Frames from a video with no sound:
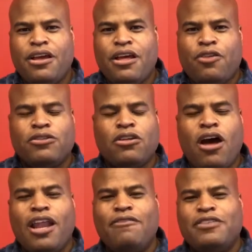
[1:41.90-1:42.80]
There's a
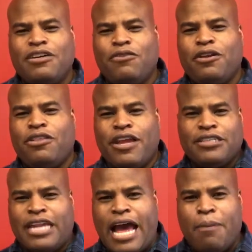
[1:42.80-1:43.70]
lot of different things
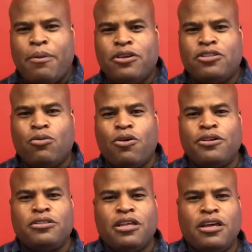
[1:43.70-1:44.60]
that happen
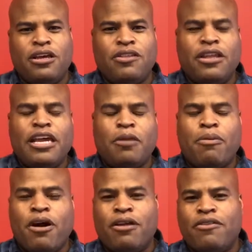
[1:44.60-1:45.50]
towards the later
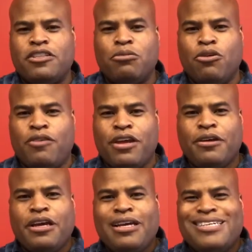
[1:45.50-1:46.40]
part of this movie.
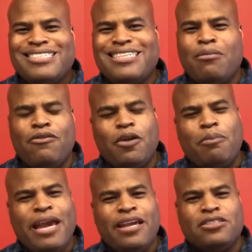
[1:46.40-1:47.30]
Some of it
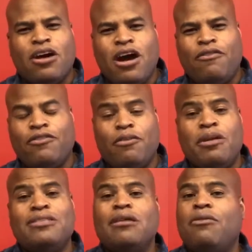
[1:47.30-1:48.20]
pays off, and for
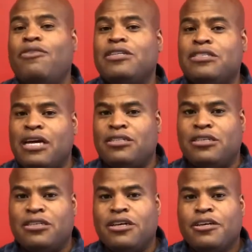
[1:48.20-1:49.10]
me, some of it
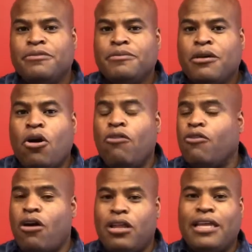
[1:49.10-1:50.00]
doesn't.
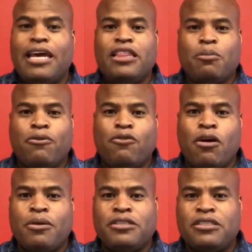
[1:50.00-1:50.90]
Overall, I like the
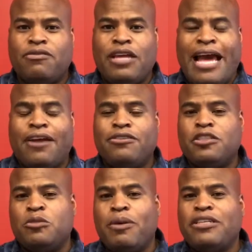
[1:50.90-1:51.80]
performances of the actors,
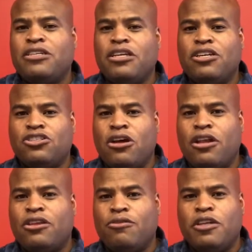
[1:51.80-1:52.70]
especially
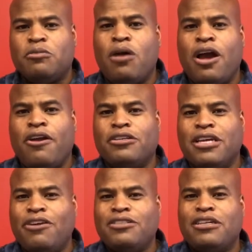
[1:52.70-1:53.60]
Jonathan Rhys Meyers.
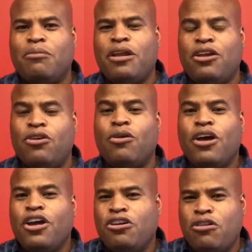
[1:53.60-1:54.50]
Here's somebody who
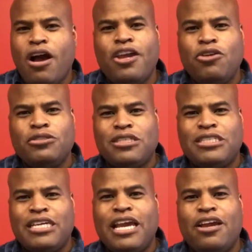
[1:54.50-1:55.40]
you're not used to
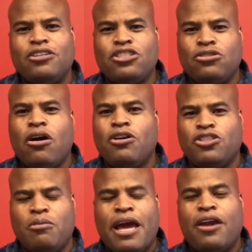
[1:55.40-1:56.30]
seeing strong
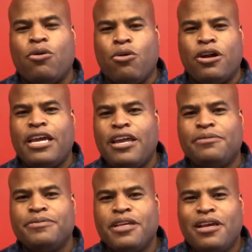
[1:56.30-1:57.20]
dramatic work in.